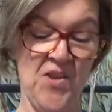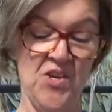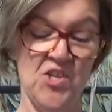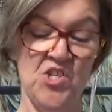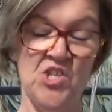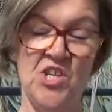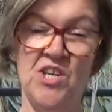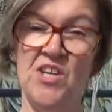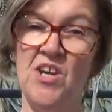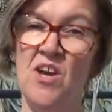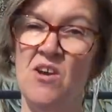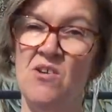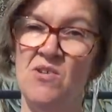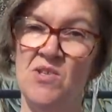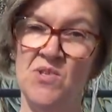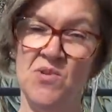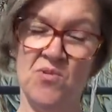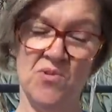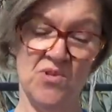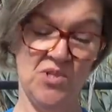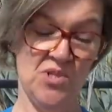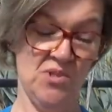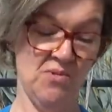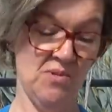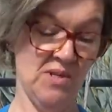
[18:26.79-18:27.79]
She goes
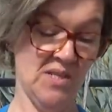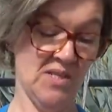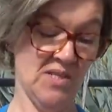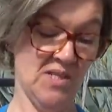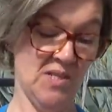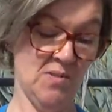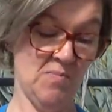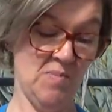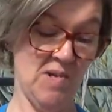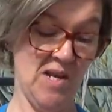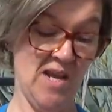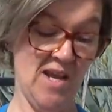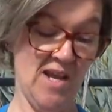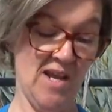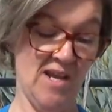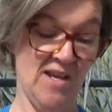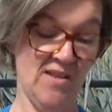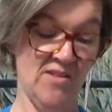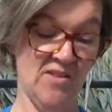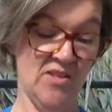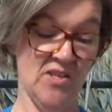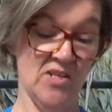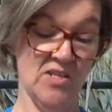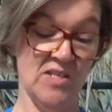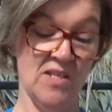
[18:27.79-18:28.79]
on to
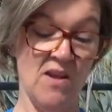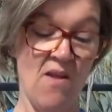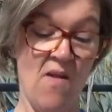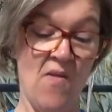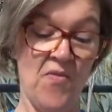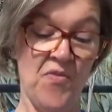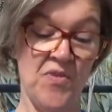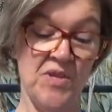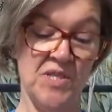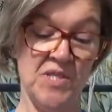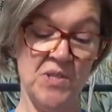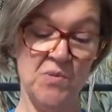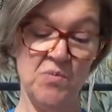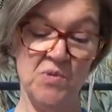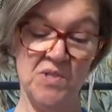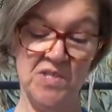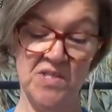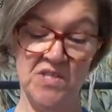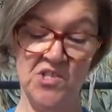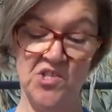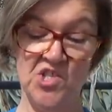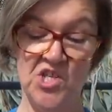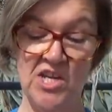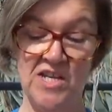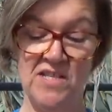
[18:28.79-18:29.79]
explain that this was
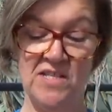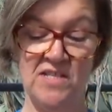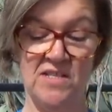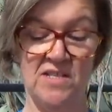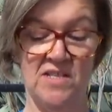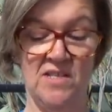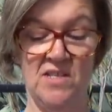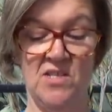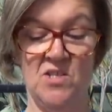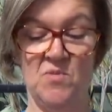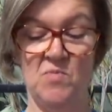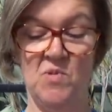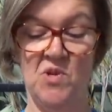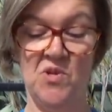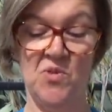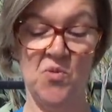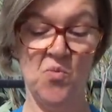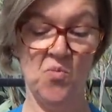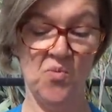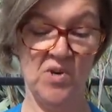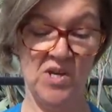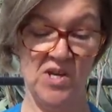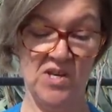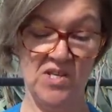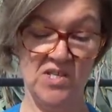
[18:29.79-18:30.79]
suggested by
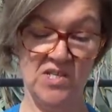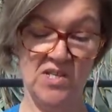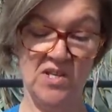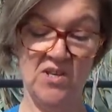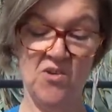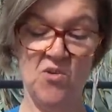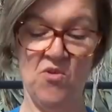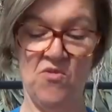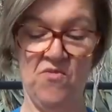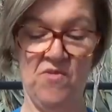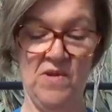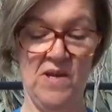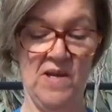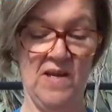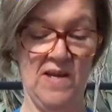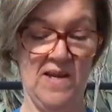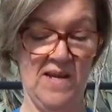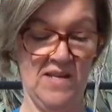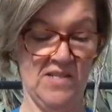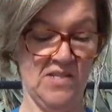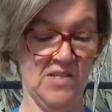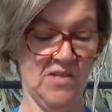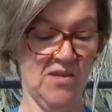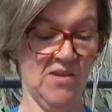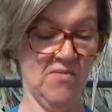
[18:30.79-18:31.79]
the wording of her
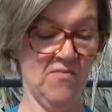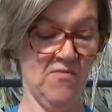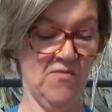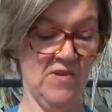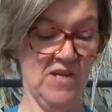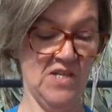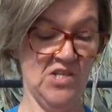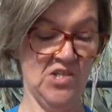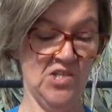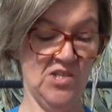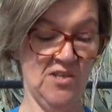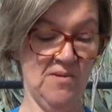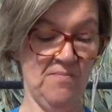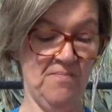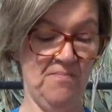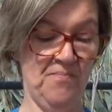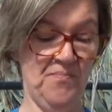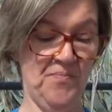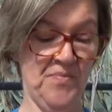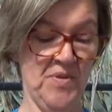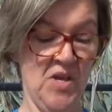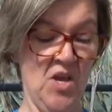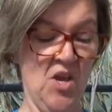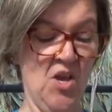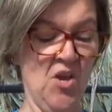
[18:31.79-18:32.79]
last confession,
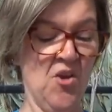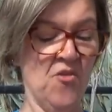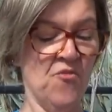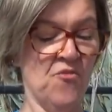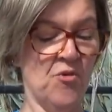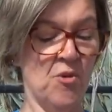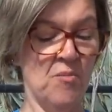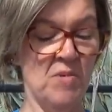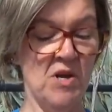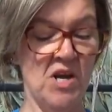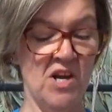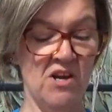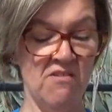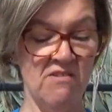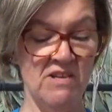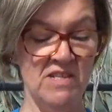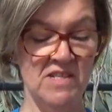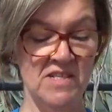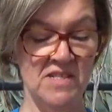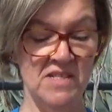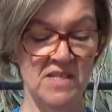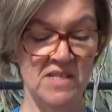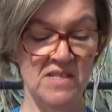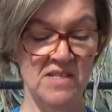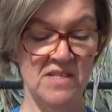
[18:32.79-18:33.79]
from her
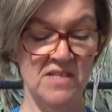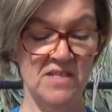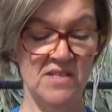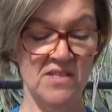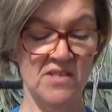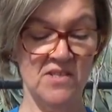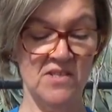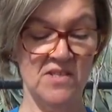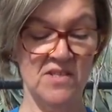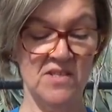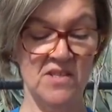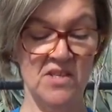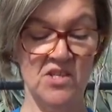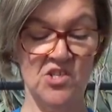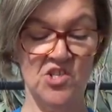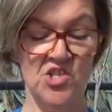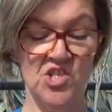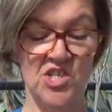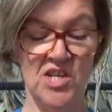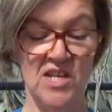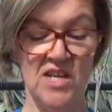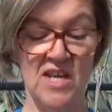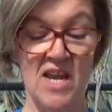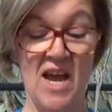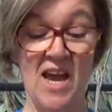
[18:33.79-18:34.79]
insistence that
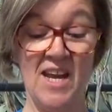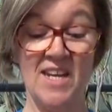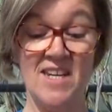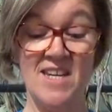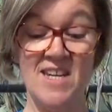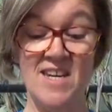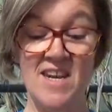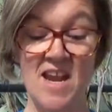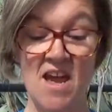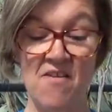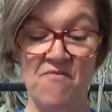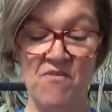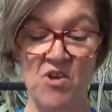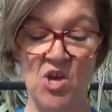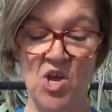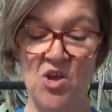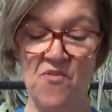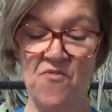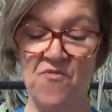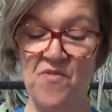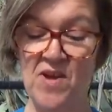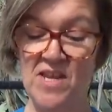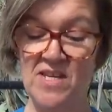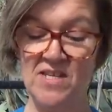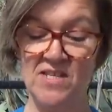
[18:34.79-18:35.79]
she had never
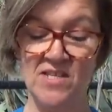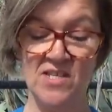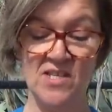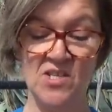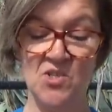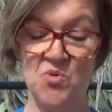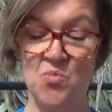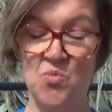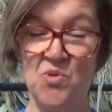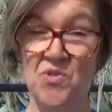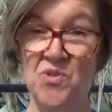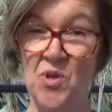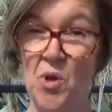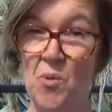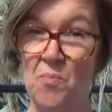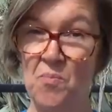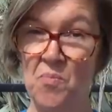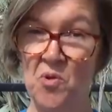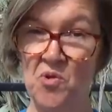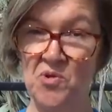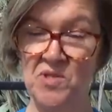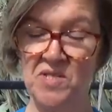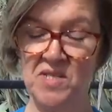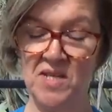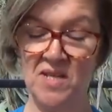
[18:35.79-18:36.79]
offended with her
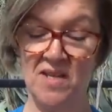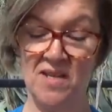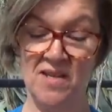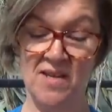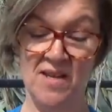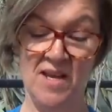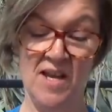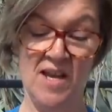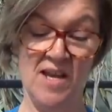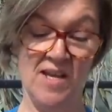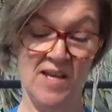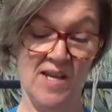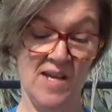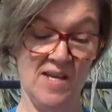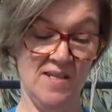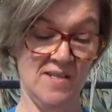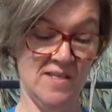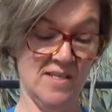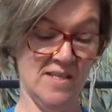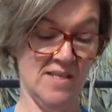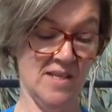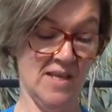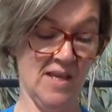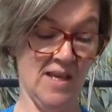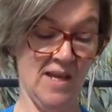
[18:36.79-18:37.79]
body
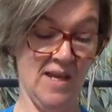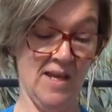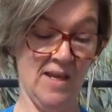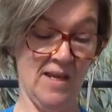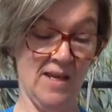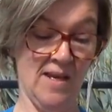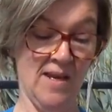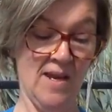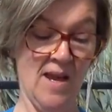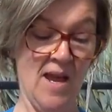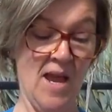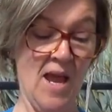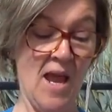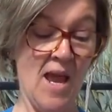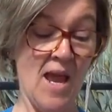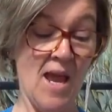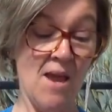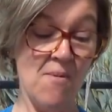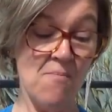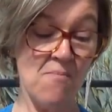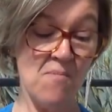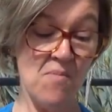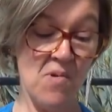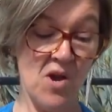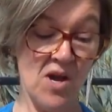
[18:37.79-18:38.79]
against the king.
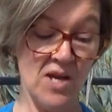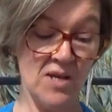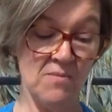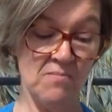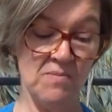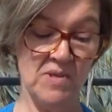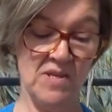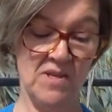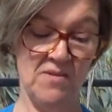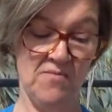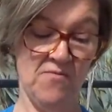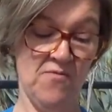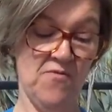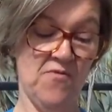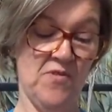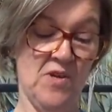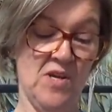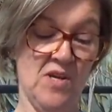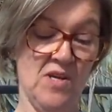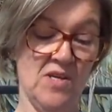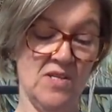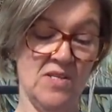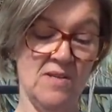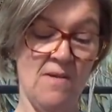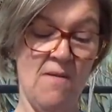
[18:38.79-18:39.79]
It might be
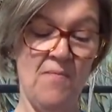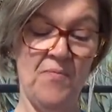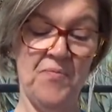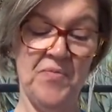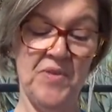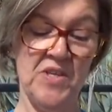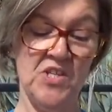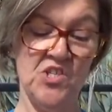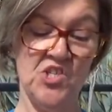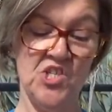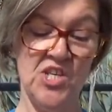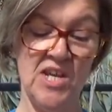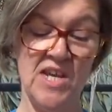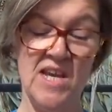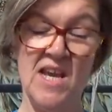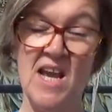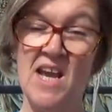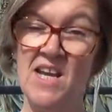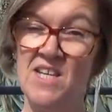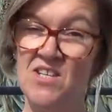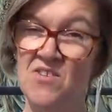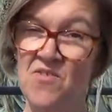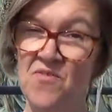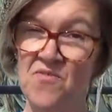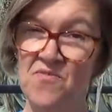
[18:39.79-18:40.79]
inferred that she
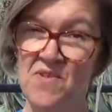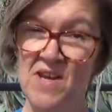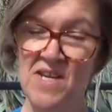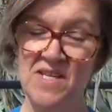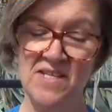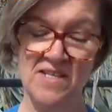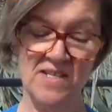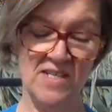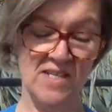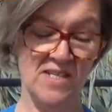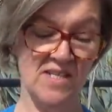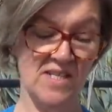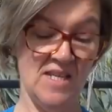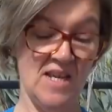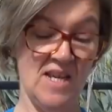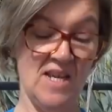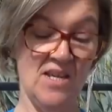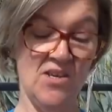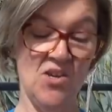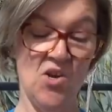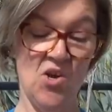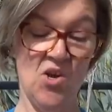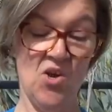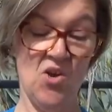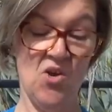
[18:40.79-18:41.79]
had offended
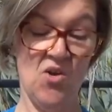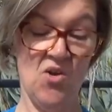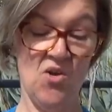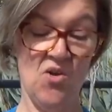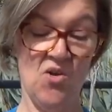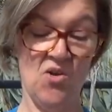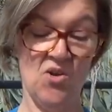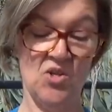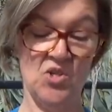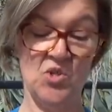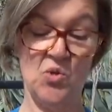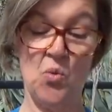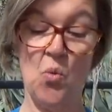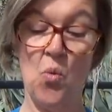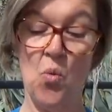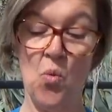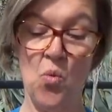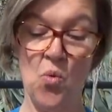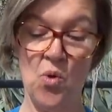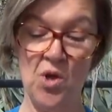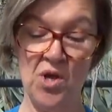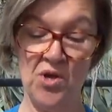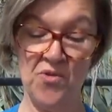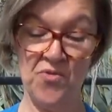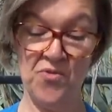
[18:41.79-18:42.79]
in her heart
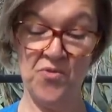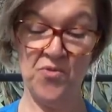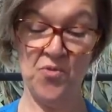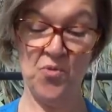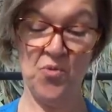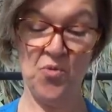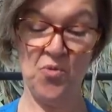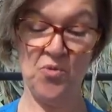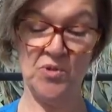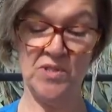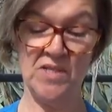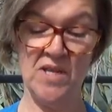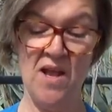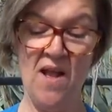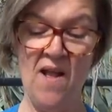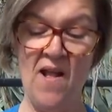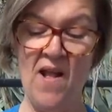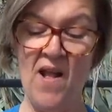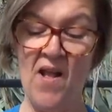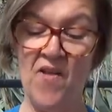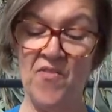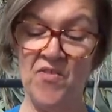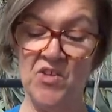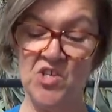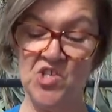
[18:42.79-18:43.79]
or her thoughts,
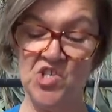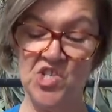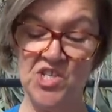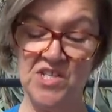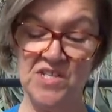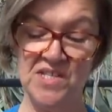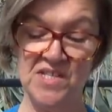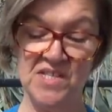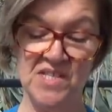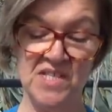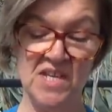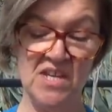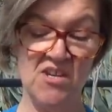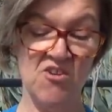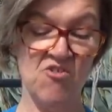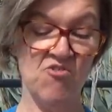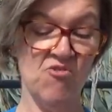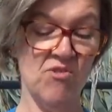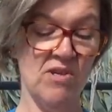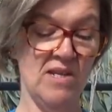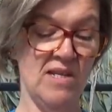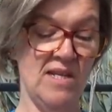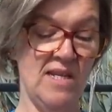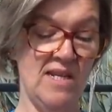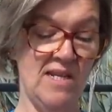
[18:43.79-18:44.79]
and that she
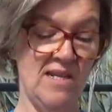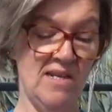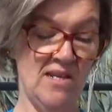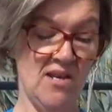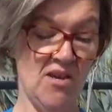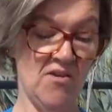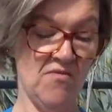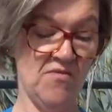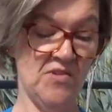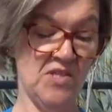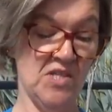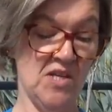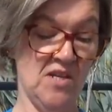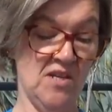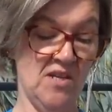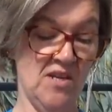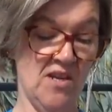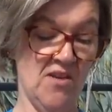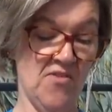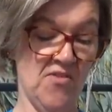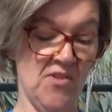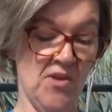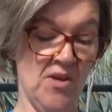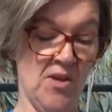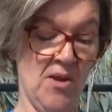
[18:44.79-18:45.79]
secretly loved
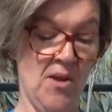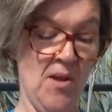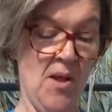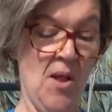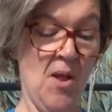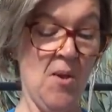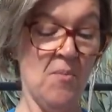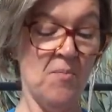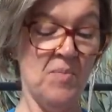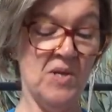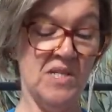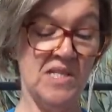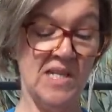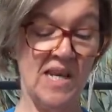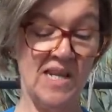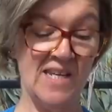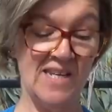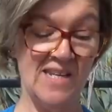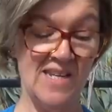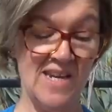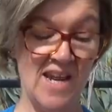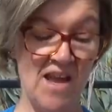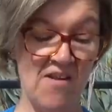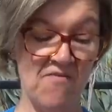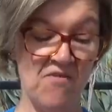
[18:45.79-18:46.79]
another, but
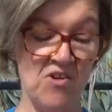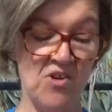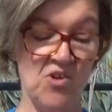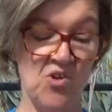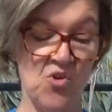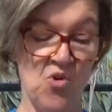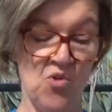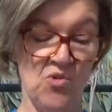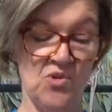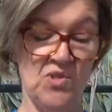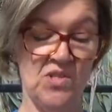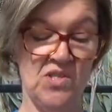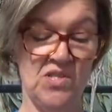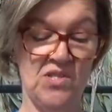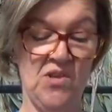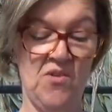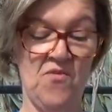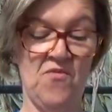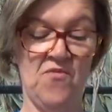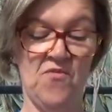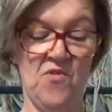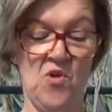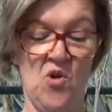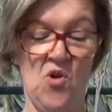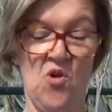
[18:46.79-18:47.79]
had never gone so
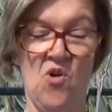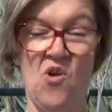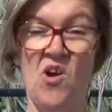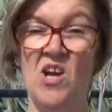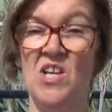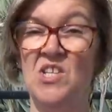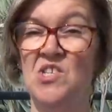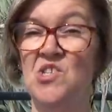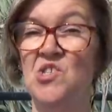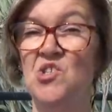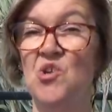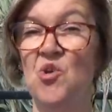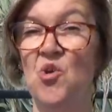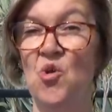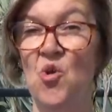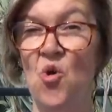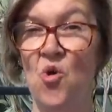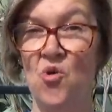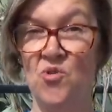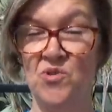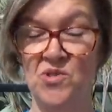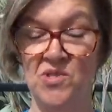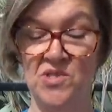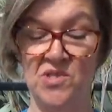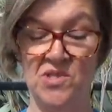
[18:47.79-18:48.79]
far as to
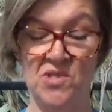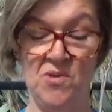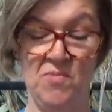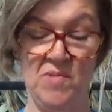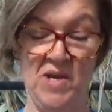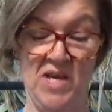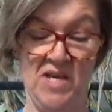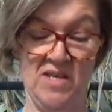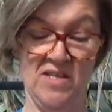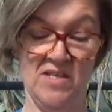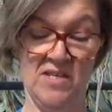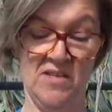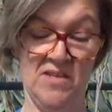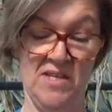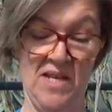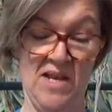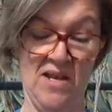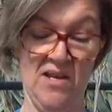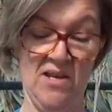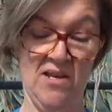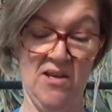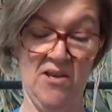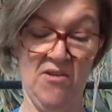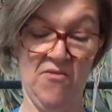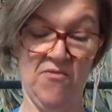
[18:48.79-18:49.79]
consummate
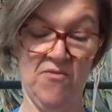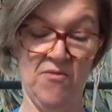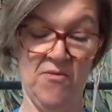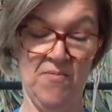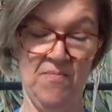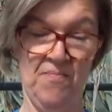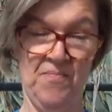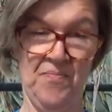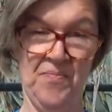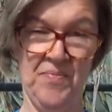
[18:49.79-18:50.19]
that love.